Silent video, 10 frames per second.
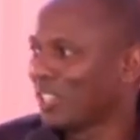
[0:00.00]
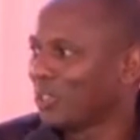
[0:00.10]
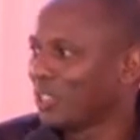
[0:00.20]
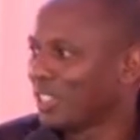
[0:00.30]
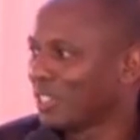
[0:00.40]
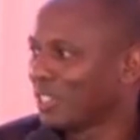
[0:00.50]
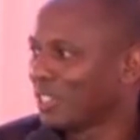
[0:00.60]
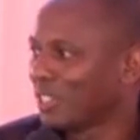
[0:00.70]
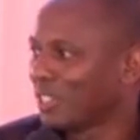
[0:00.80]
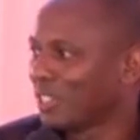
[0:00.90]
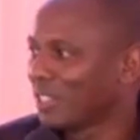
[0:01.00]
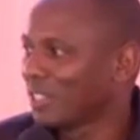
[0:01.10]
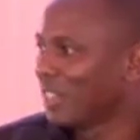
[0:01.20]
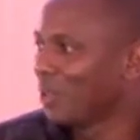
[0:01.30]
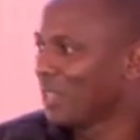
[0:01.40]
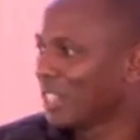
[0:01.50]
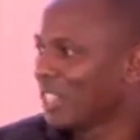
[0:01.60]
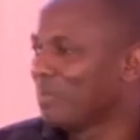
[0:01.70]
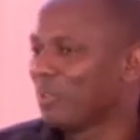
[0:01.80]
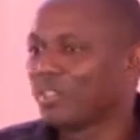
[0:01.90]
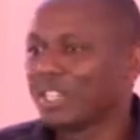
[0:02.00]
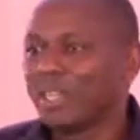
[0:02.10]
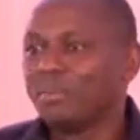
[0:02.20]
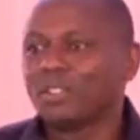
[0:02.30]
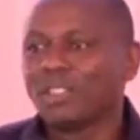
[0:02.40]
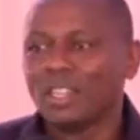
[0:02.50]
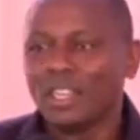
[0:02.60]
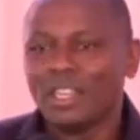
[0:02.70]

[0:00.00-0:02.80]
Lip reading: I know CS Machogu has been there quite a number of times.